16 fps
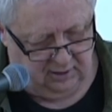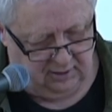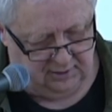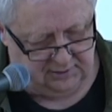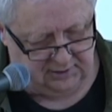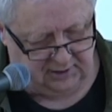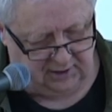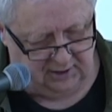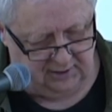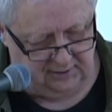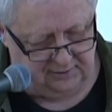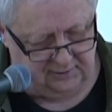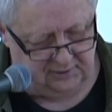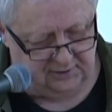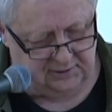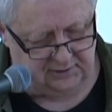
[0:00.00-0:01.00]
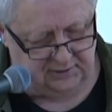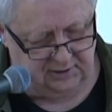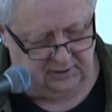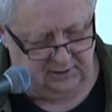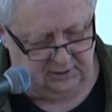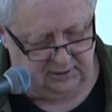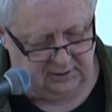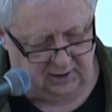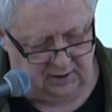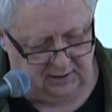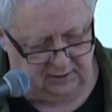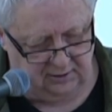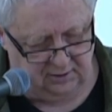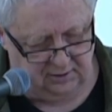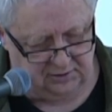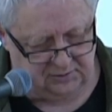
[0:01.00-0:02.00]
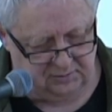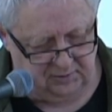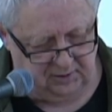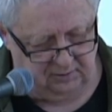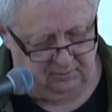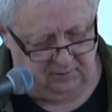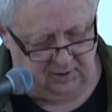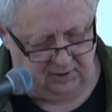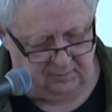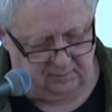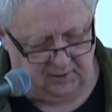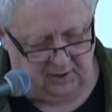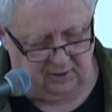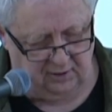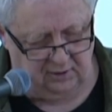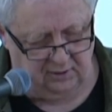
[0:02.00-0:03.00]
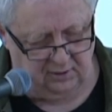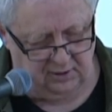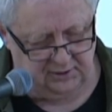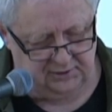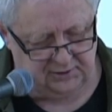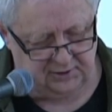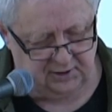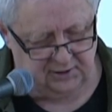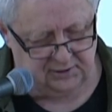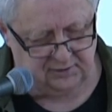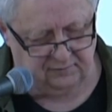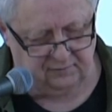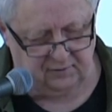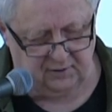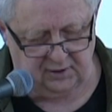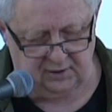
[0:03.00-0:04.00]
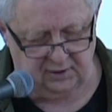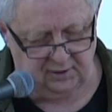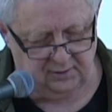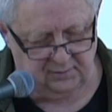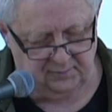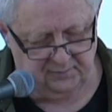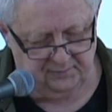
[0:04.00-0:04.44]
The psychiatrist diagnosed me with paranoid schizophrenia